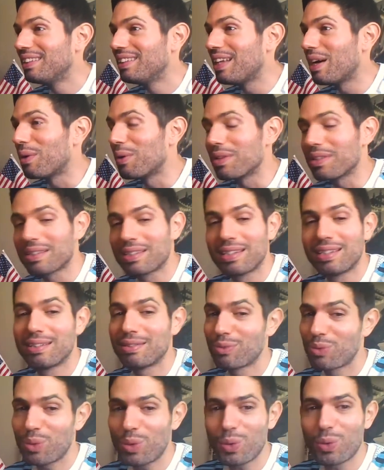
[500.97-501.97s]
That was
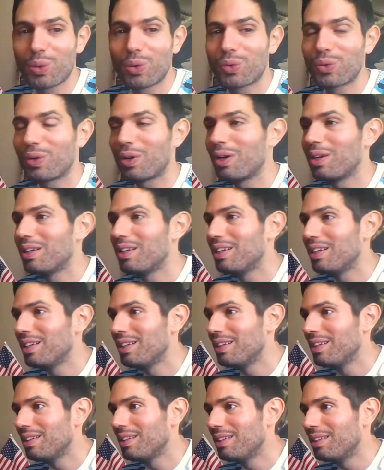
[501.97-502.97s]
whew.
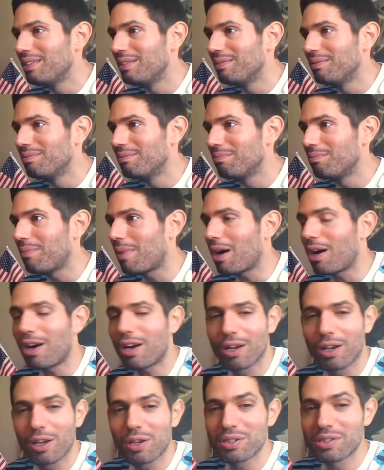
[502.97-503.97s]
my
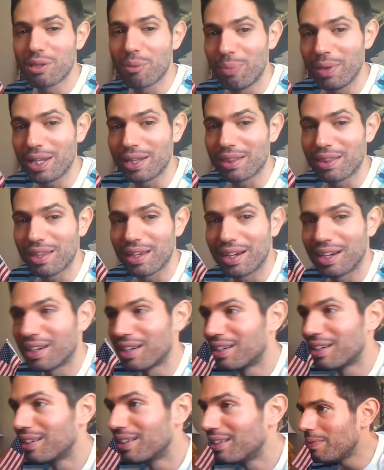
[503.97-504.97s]
heart lost a beat
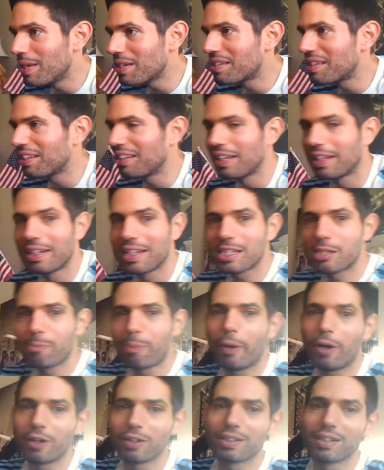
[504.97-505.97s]
there. he did his
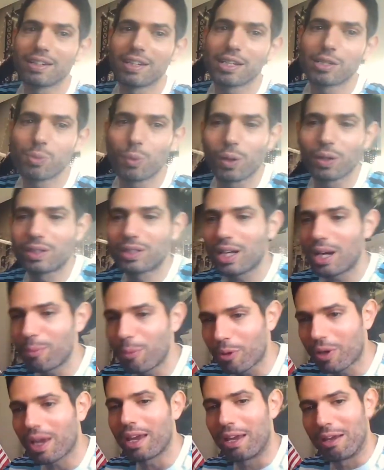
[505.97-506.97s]
part in this World
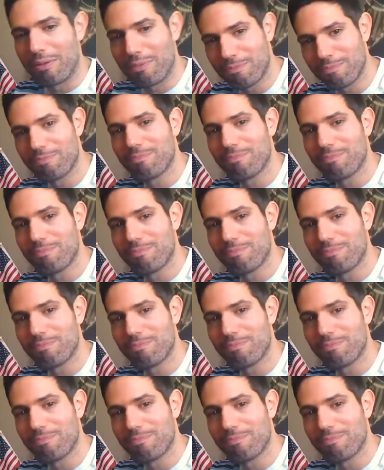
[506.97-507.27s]
Cup. Okay.